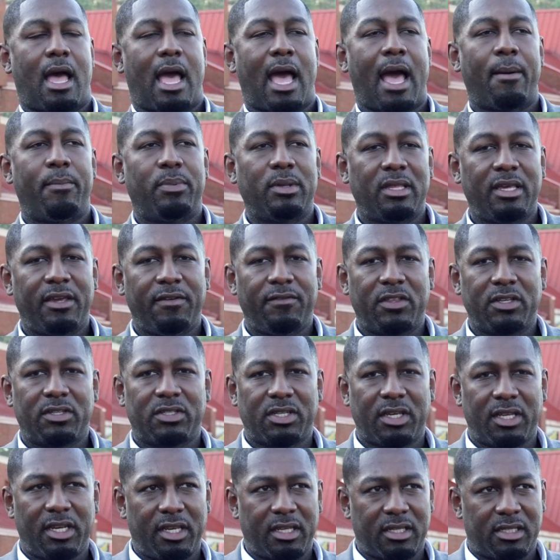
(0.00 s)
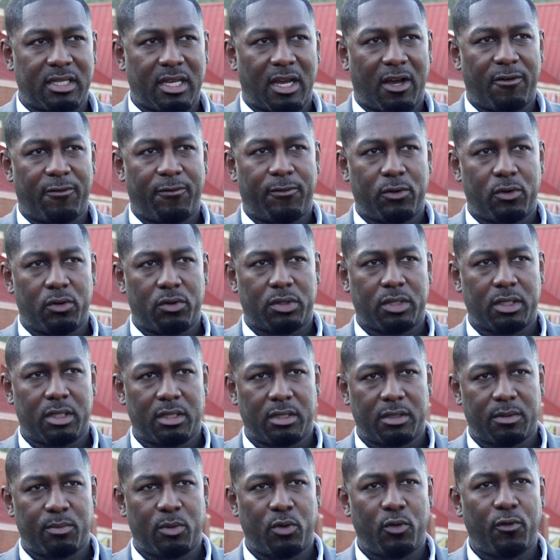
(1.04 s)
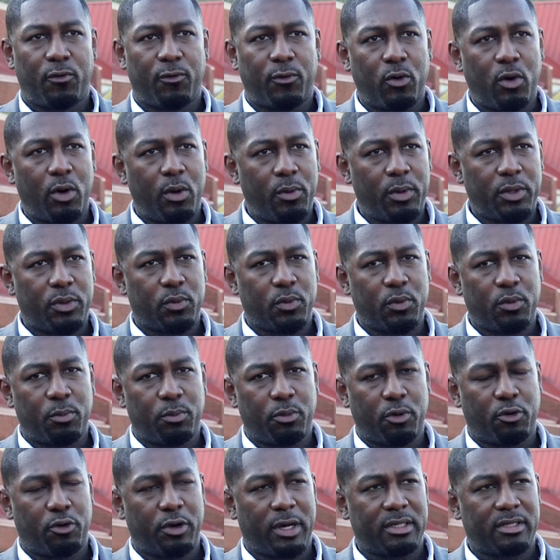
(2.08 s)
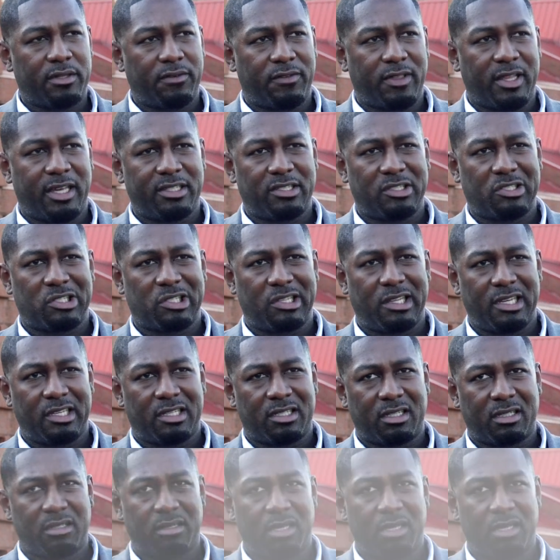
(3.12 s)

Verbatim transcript: I believe the City of South Fulton has moved forward through progressive legislation